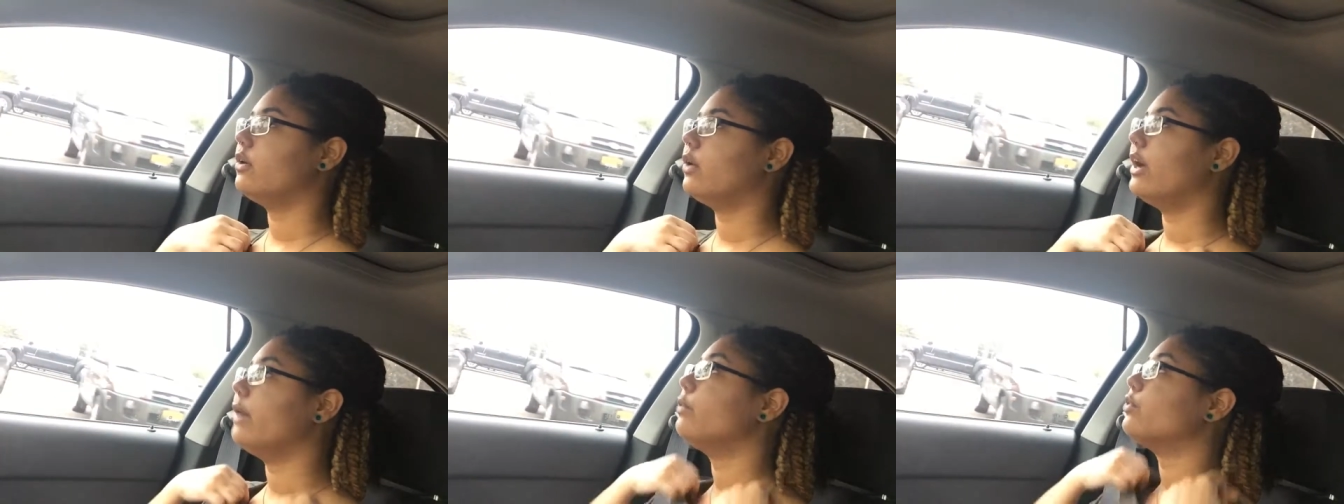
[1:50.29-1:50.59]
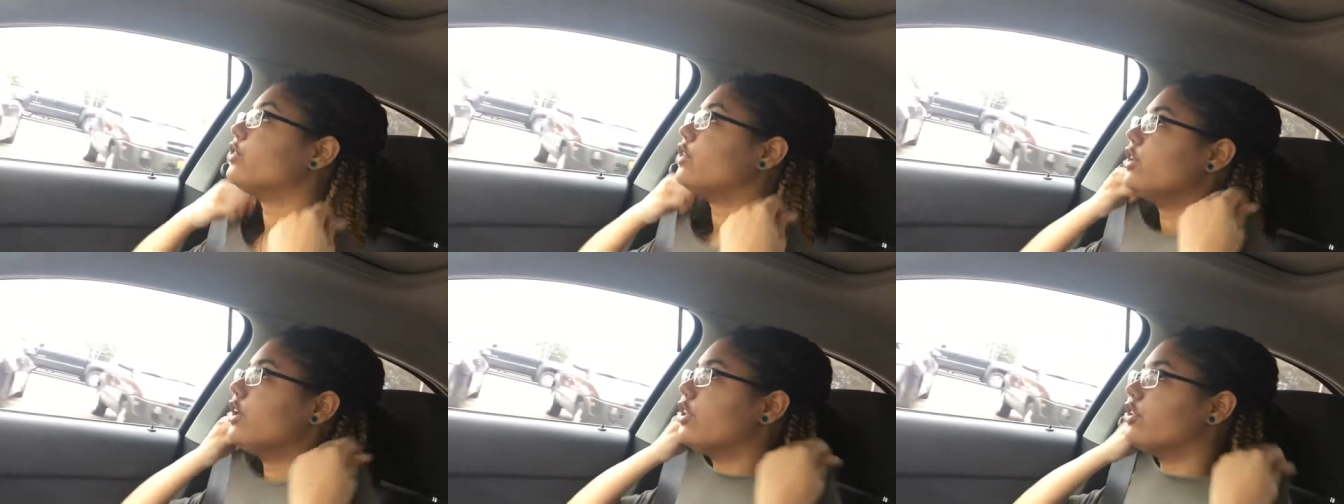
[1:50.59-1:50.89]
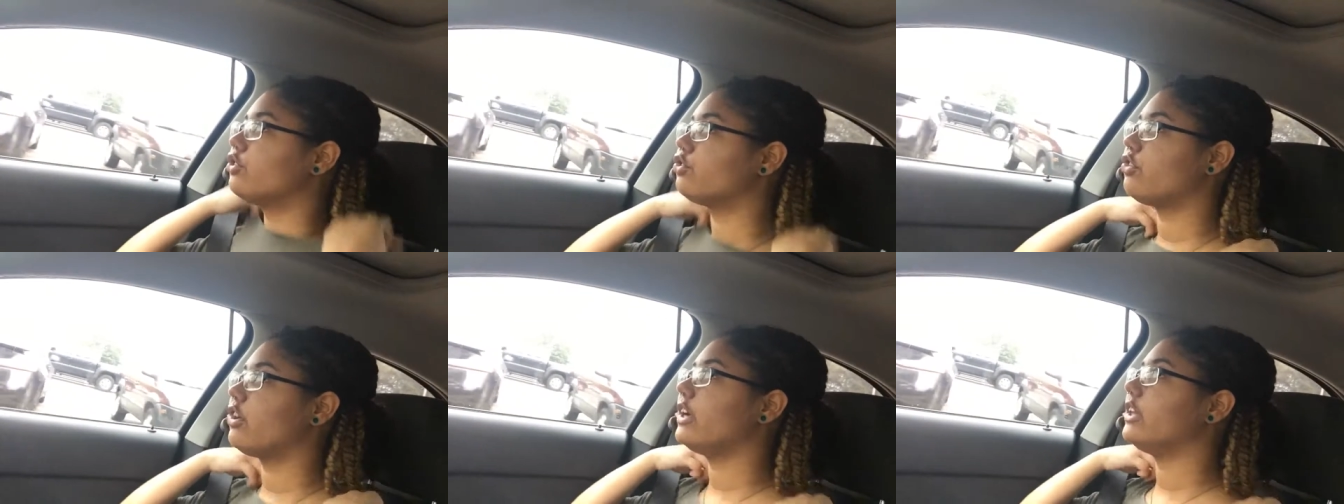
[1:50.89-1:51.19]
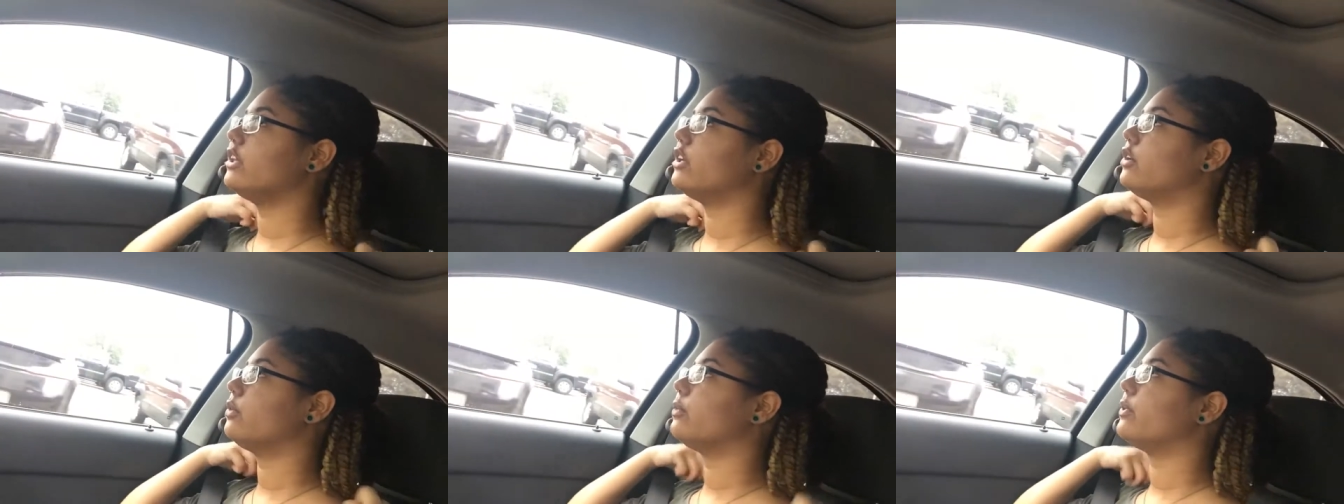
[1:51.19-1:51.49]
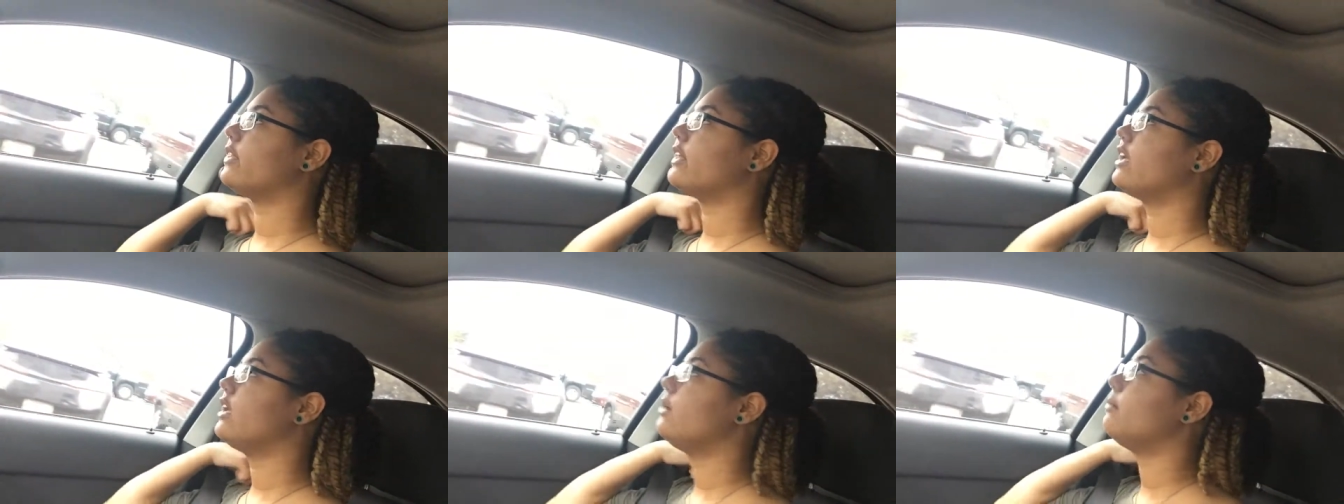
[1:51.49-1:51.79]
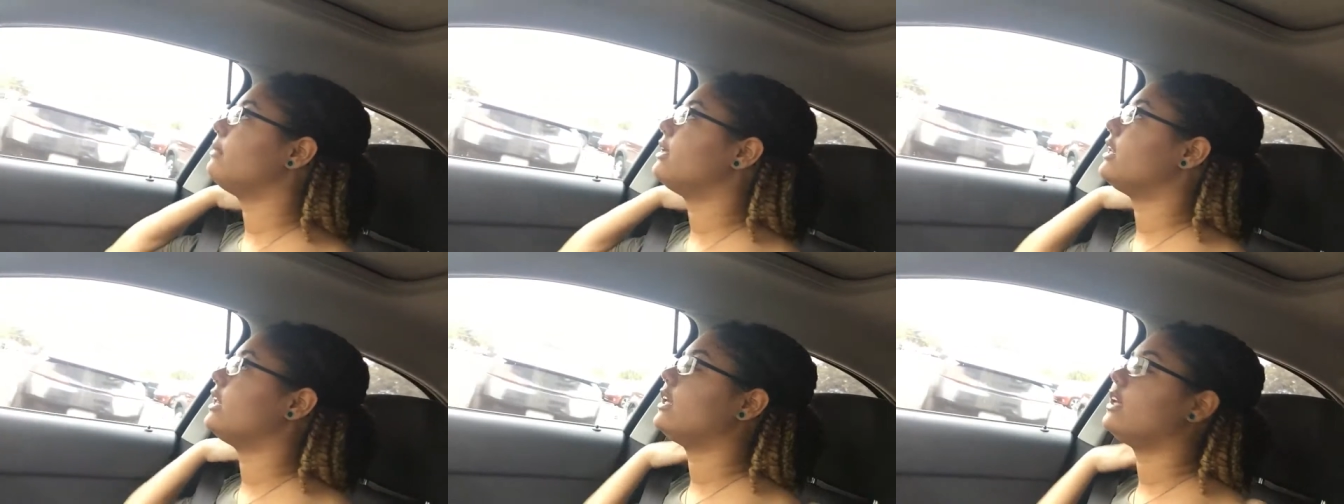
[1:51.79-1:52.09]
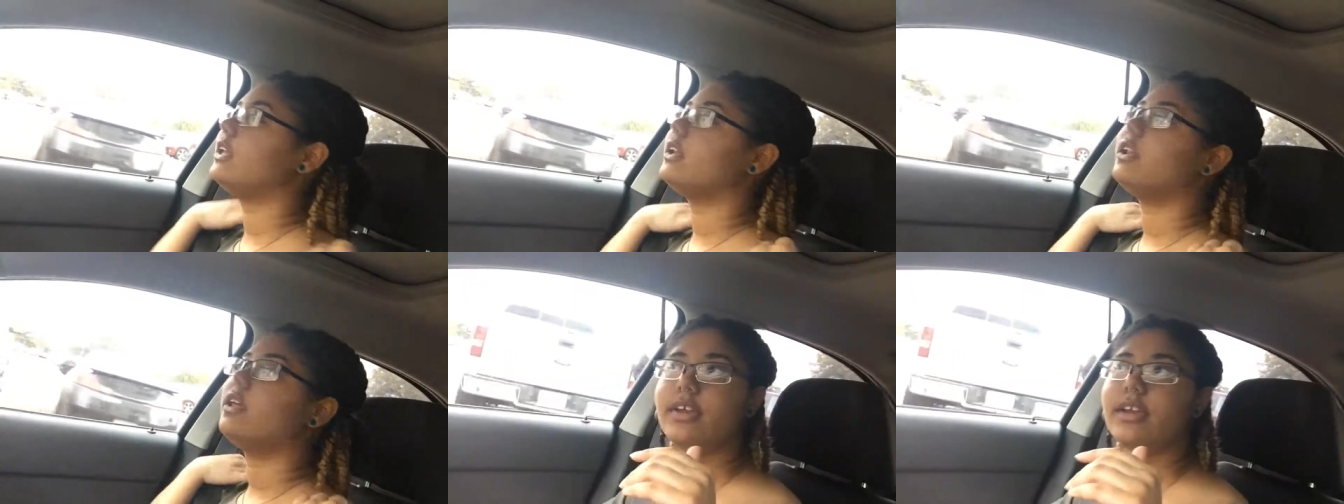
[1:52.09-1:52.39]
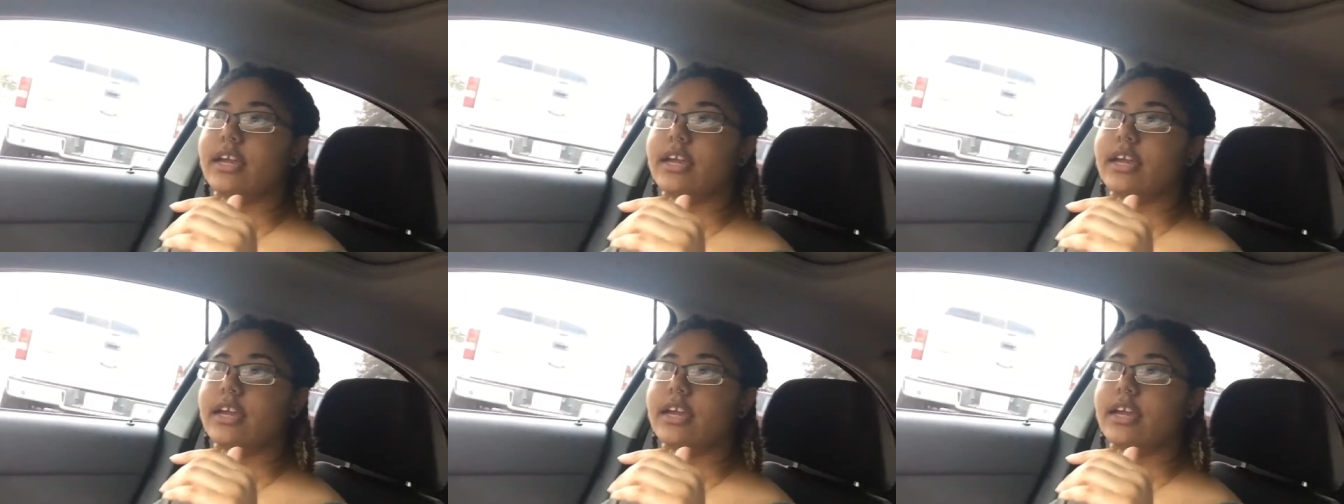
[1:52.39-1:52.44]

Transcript: It was another trailer with him in it.